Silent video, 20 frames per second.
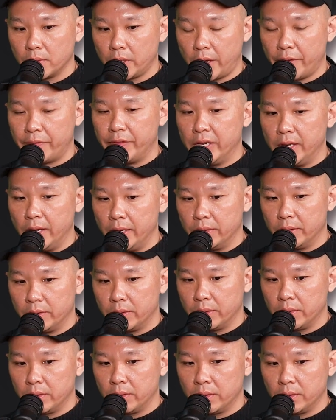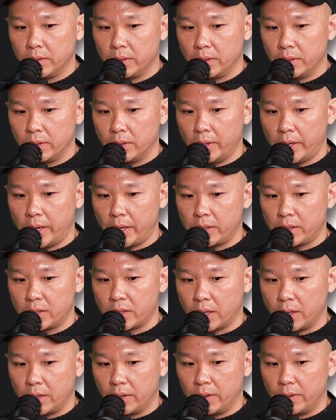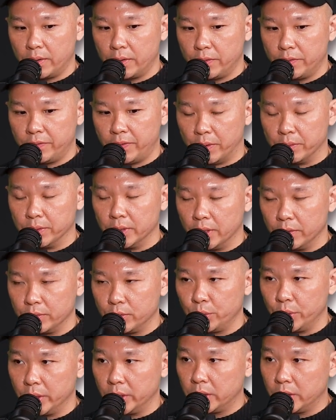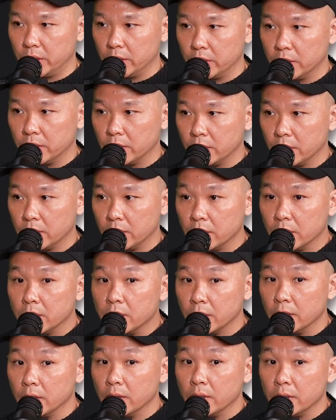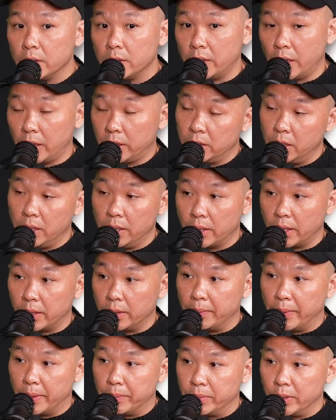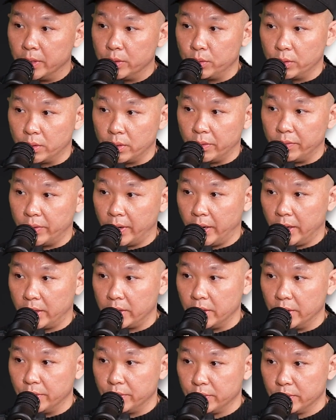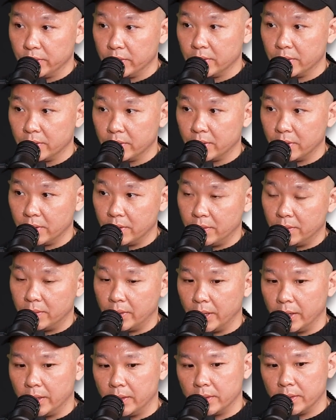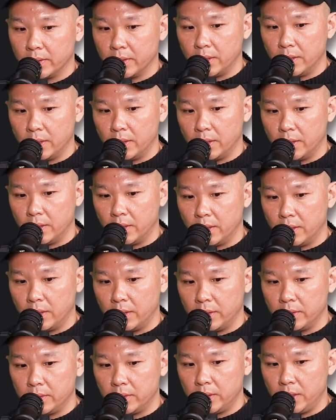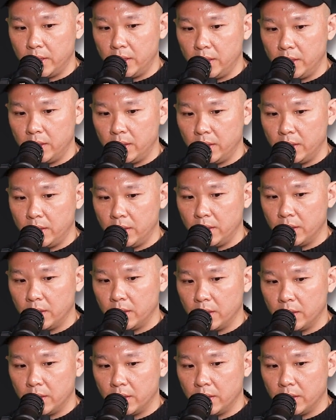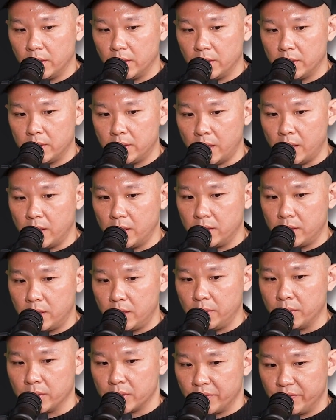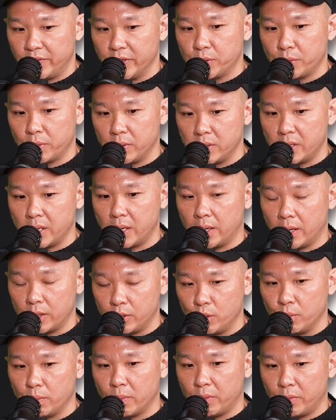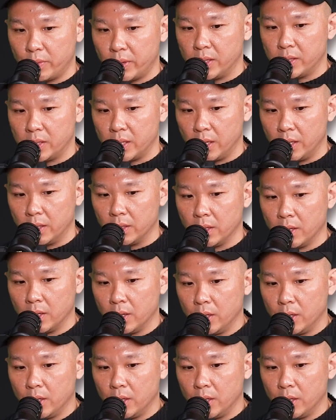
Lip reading: Kevin Lin, ex-founder of Twitch, is actually another member who's not very active, right? He was the first one to say it. I still remember where he said it.